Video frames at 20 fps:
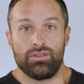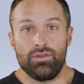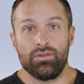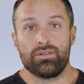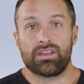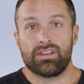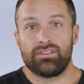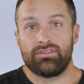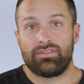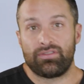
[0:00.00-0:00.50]
You
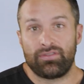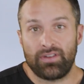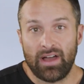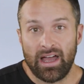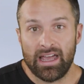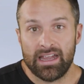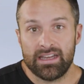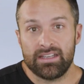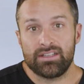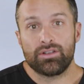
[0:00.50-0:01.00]
can
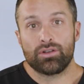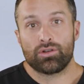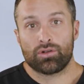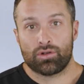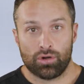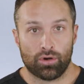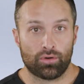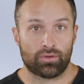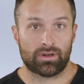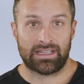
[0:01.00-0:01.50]
find
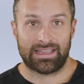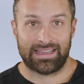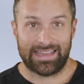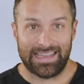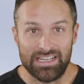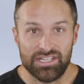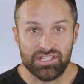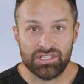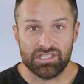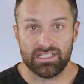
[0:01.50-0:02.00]

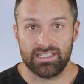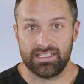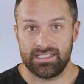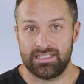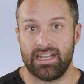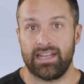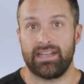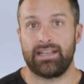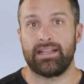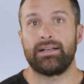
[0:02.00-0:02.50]
correlation
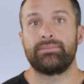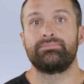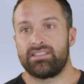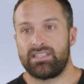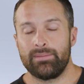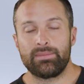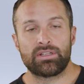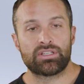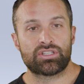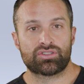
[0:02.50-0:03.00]
data
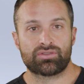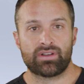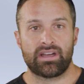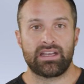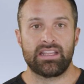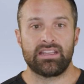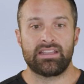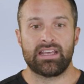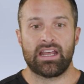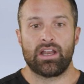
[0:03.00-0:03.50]

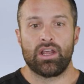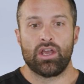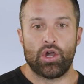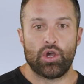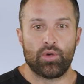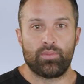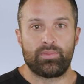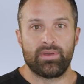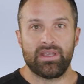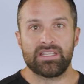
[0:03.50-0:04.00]
demonstrating that
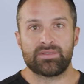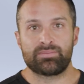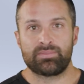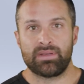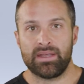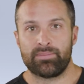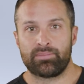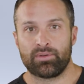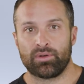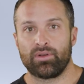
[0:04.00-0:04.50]
obese
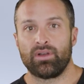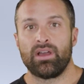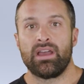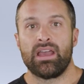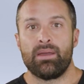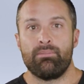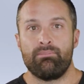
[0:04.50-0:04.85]
people